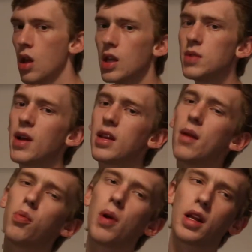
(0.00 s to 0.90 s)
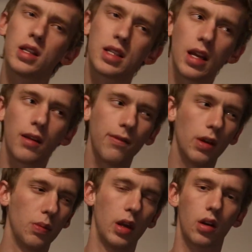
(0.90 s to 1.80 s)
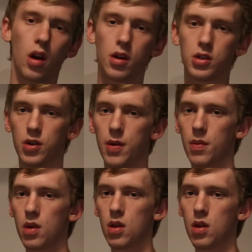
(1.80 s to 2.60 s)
This is my time to practice getting filmed at Cardistry.